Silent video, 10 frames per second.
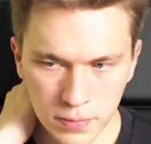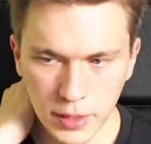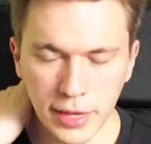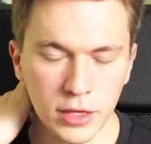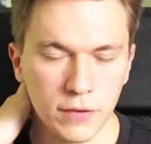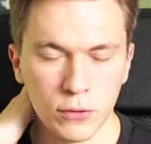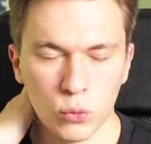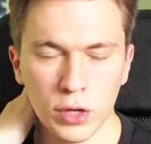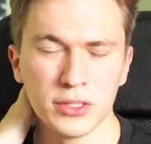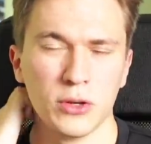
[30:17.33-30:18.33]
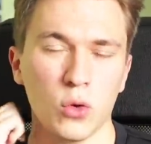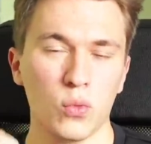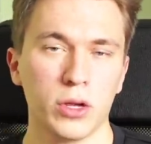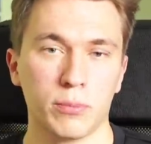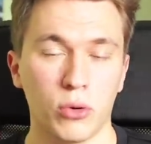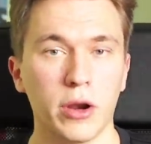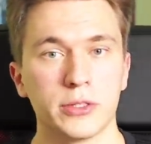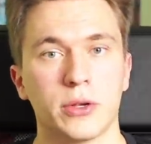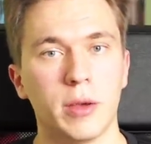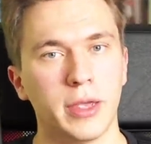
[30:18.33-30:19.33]
And then if you want to know what
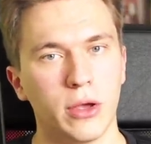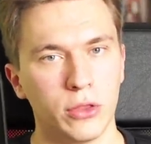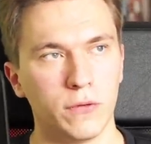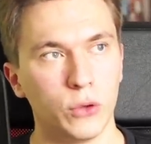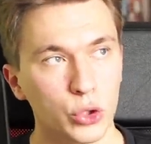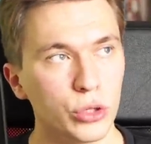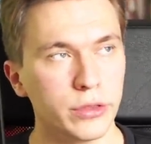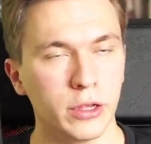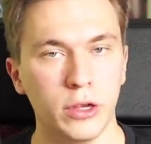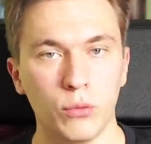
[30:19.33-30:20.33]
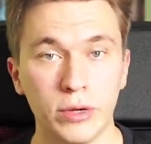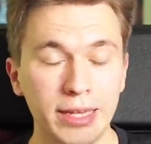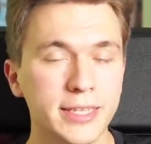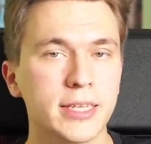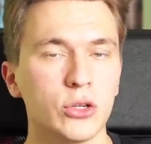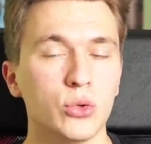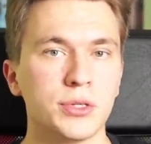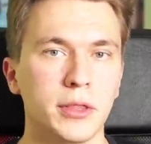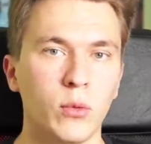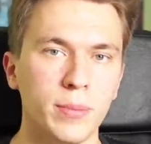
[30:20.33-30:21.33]
products are coming out in the future, the release schedule is
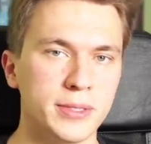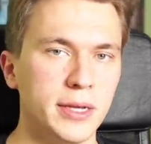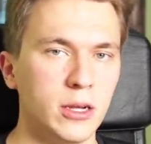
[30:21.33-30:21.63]
on the website.